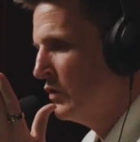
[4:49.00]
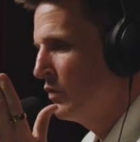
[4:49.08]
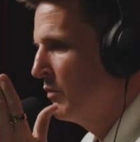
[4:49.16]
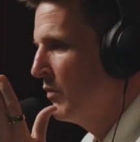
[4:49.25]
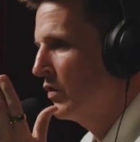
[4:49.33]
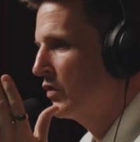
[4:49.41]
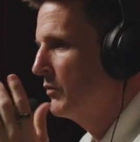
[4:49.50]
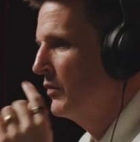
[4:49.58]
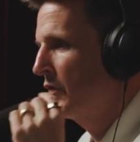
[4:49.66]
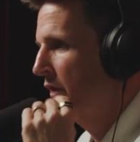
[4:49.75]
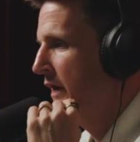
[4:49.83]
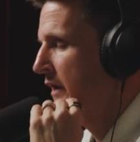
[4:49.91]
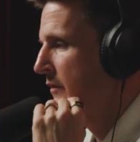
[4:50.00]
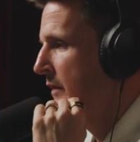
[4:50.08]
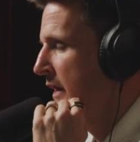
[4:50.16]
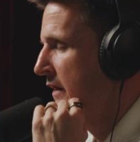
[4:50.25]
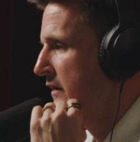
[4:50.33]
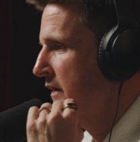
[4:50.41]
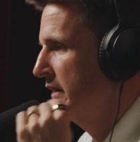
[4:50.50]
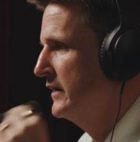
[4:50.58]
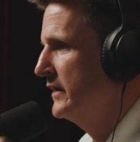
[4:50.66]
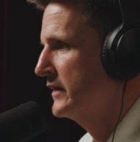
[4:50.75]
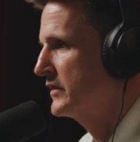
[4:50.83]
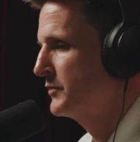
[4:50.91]
thing, man,
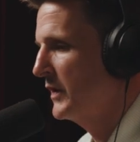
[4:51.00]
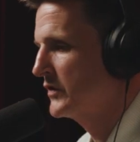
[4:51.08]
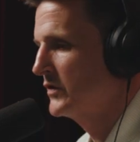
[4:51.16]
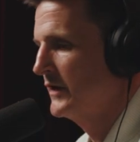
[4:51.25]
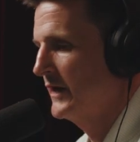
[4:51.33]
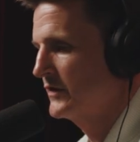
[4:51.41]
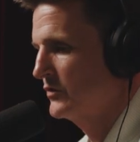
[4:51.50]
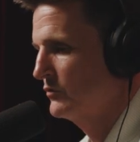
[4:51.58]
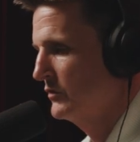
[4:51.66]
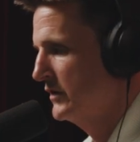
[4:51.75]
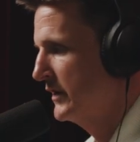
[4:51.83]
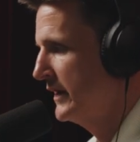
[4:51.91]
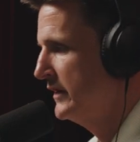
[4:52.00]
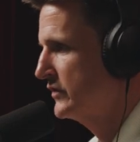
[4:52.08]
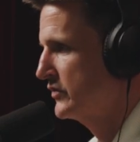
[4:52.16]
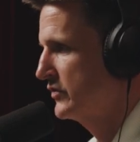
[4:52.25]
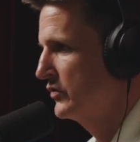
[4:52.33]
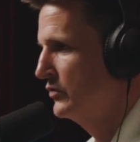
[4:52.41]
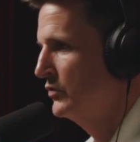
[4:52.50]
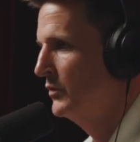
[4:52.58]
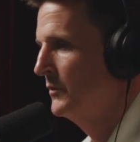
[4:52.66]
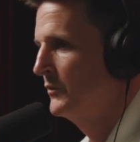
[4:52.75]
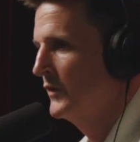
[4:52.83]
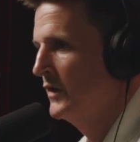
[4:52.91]
especially as it relates
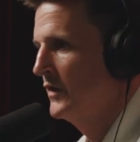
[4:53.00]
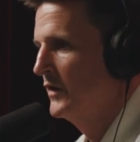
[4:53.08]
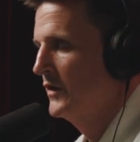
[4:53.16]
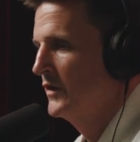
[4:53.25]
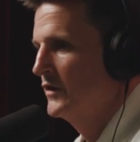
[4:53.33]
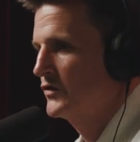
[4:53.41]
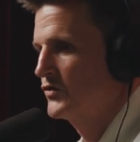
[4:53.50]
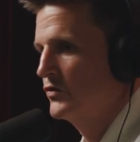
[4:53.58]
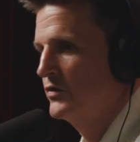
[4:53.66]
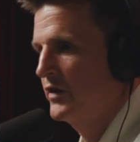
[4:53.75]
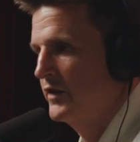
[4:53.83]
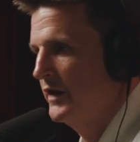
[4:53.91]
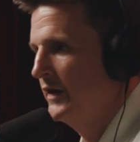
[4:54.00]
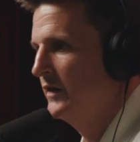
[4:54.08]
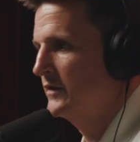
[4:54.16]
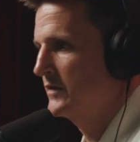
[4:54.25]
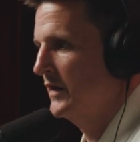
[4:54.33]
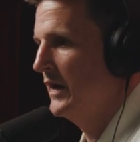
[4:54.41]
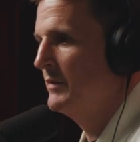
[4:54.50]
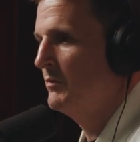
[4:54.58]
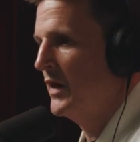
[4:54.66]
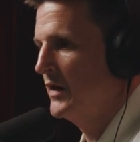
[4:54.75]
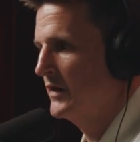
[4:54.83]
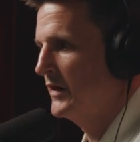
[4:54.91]
to certain things in
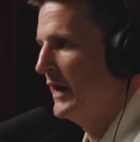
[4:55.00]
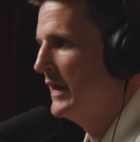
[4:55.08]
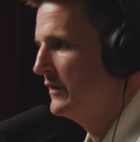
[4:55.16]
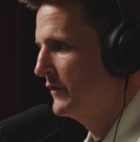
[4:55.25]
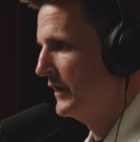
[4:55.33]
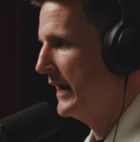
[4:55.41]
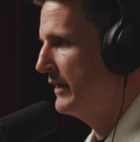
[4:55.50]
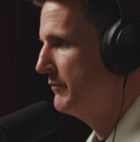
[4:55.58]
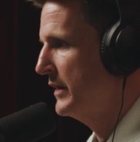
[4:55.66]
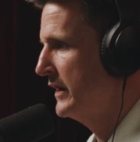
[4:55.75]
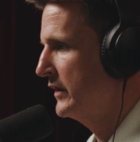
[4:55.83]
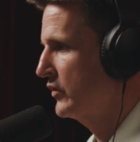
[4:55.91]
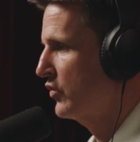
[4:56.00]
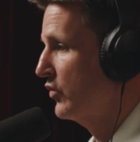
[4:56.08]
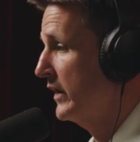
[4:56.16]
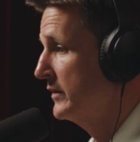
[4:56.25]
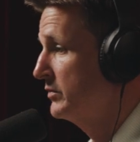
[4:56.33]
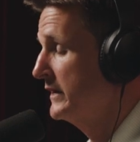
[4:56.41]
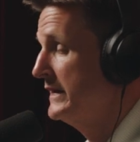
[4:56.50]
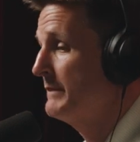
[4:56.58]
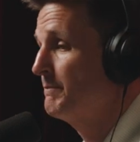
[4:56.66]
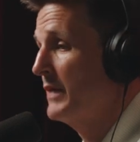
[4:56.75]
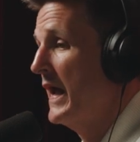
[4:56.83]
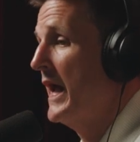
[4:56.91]
my life that have been incredibly
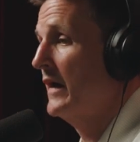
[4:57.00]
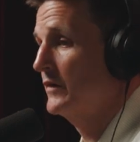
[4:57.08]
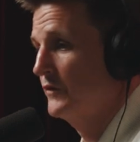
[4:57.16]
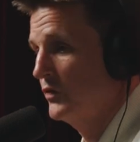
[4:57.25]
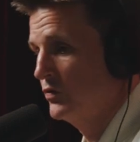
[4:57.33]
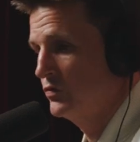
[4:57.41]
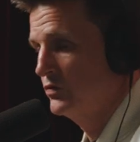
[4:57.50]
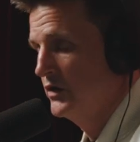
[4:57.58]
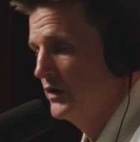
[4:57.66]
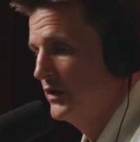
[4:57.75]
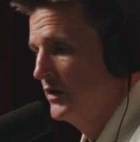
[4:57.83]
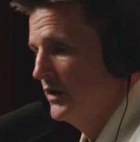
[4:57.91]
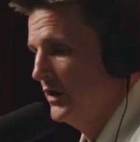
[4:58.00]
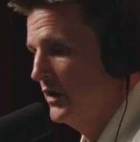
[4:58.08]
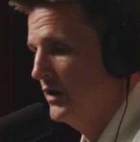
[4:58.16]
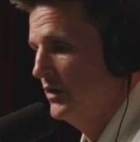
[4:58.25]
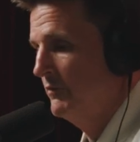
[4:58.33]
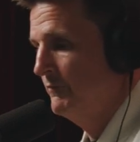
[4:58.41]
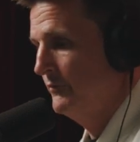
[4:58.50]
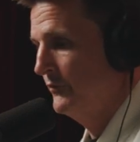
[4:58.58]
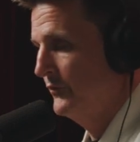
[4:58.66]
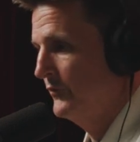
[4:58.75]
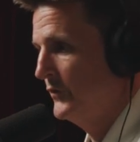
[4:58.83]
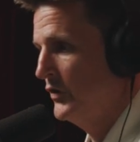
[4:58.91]
impactful,
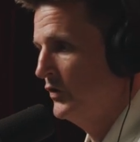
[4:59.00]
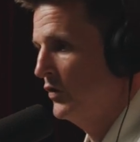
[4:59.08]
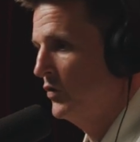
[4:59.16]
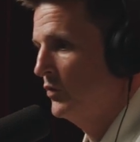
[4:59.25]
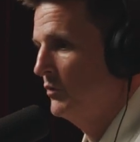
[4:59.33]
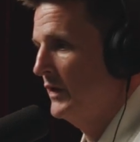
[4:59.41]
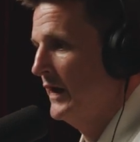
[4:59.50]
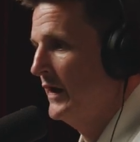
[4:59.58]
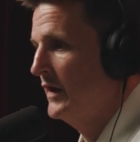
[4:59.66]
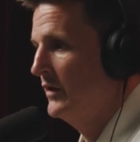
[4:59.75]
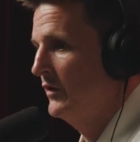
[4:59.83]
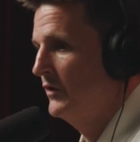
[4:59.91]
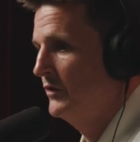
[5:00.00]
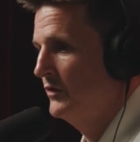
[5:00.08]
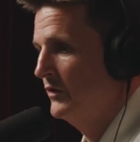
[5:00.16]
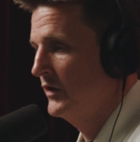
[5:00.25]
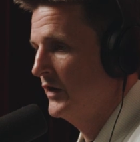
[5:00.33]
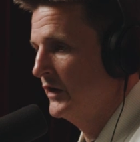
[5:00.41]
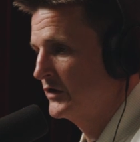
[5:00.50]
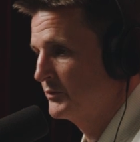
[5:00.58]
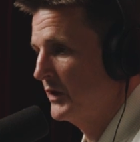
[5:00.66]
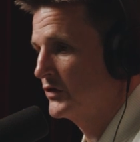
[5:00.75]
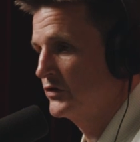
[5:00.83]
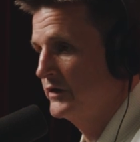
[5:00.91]
you know, and
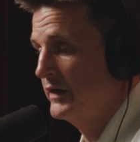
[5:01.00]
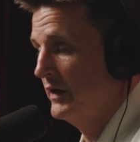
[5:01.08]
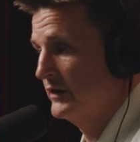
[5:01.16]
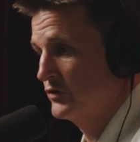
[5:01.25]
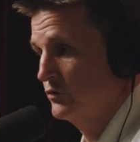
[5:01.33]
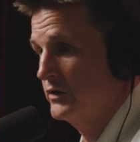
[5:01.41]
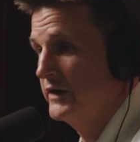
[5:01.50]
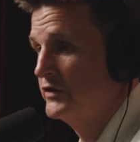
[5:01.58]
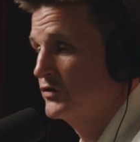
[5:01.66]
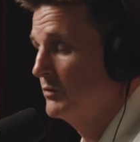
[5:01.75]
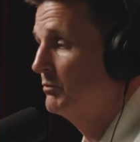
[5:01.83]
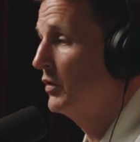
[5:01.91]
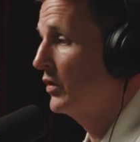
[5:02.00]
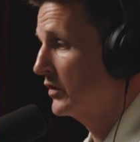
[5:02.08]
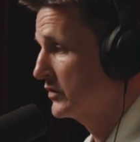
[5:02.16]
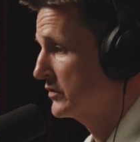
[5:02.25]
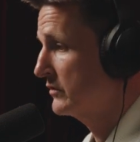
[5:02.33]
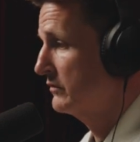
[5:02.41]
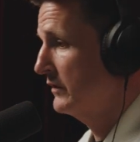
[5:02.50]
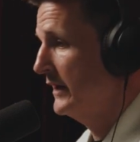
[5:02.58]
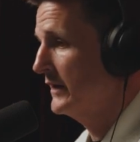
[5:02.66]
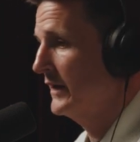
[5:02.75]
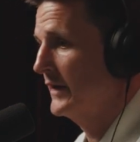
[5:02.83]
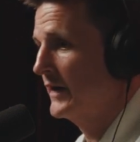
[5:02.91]
especially as it relates to books,
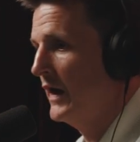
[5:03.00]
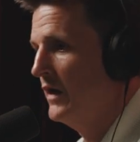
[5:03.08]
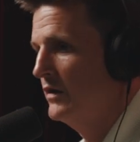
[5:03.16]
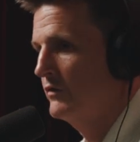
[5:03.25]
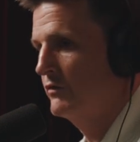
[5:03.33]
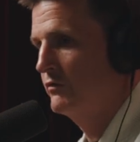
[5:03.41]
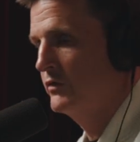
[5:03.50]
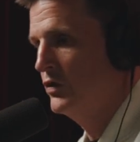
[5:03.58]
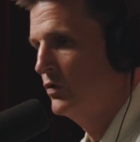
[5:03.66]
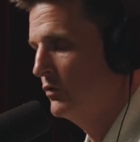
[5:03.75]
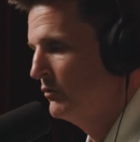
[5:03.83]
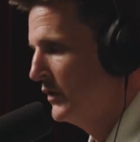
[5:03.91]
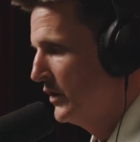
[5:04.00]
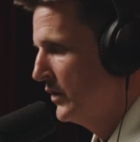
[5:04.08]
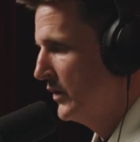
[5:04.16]
right? Like I have, you know,